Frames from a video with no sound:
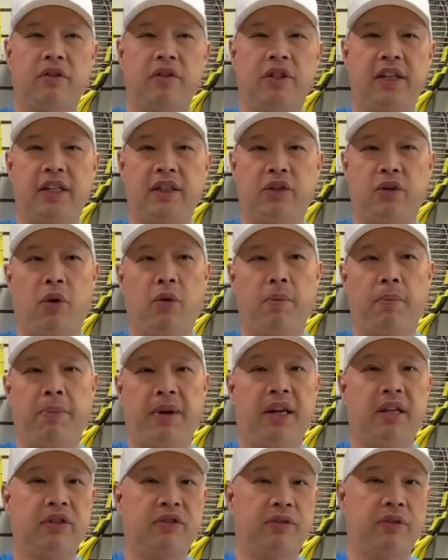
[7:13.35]
They don't
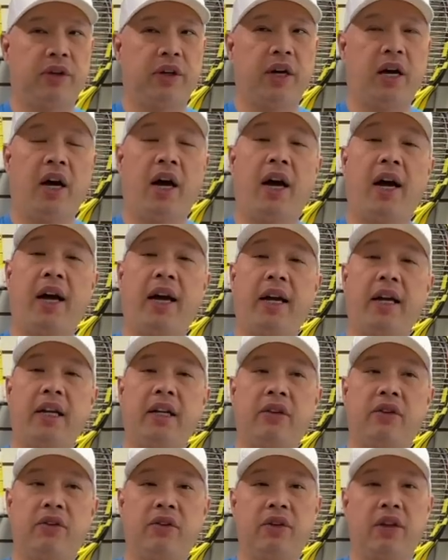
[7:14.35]
bounce very high.
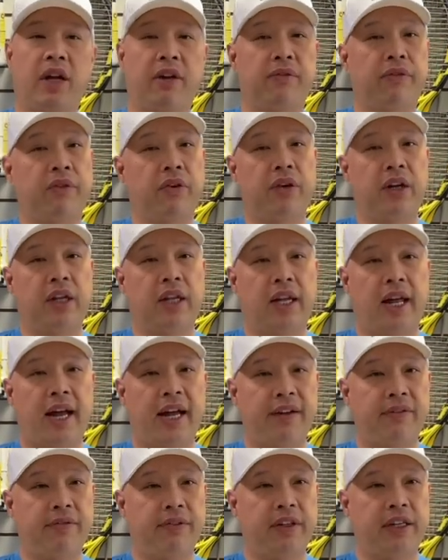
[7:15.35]
They're not very
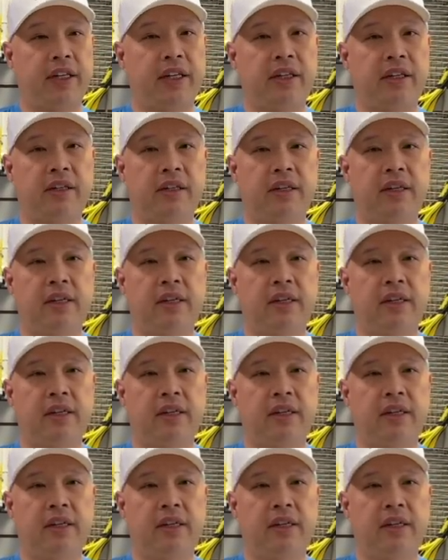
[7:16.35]
lively.